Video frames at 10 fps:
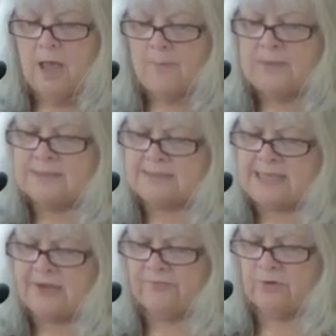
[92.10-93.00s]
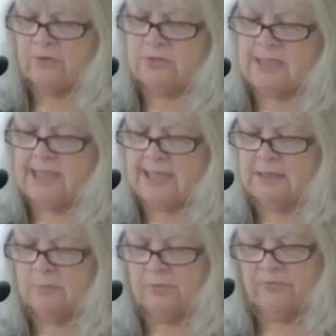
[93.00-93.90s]
But seek first the
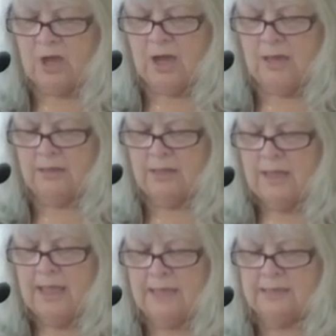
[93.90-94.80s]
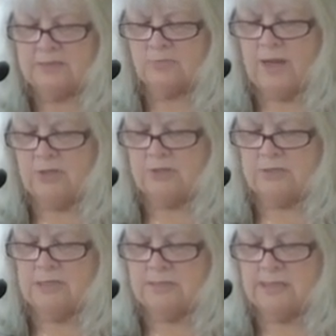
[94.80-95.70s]
kingdom of God and his
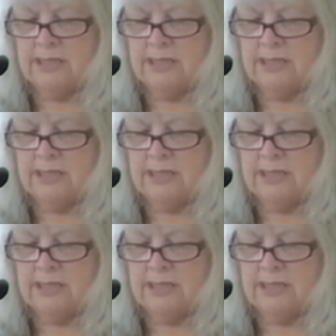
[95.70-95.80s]
righteousness,